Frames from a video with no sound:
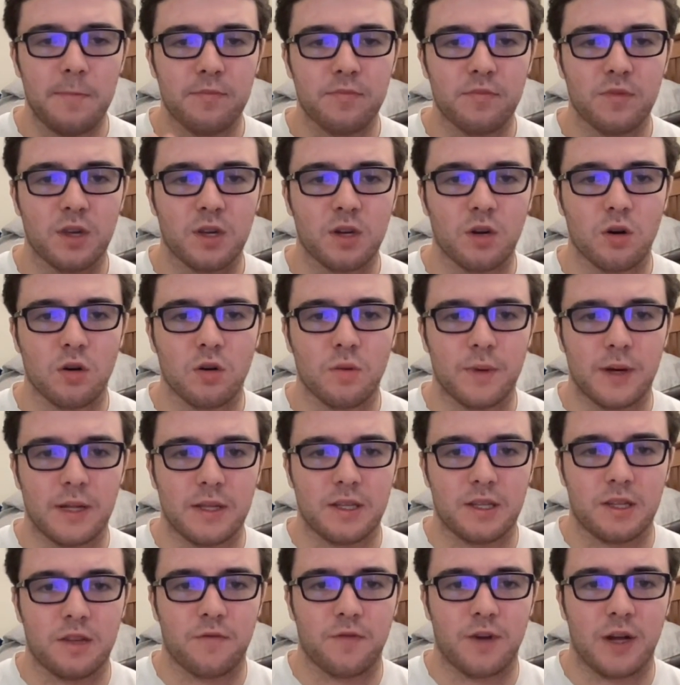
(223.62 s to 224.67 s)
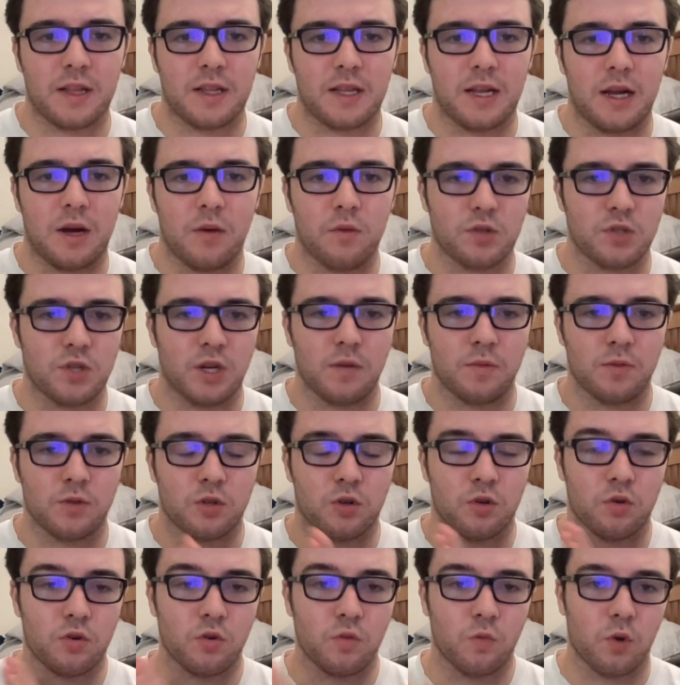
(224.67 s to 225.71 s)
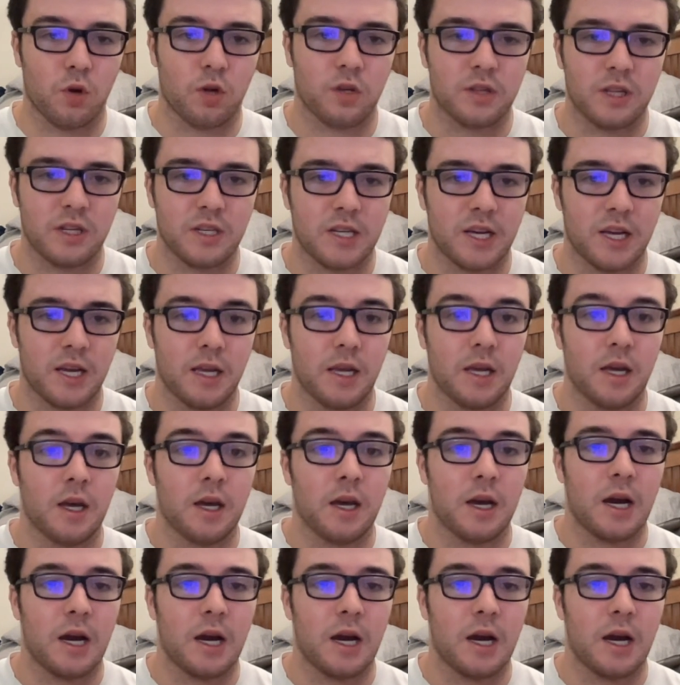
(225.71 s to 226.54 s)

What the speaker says: the call about, like, the fact that I wasn't able to go into work that day,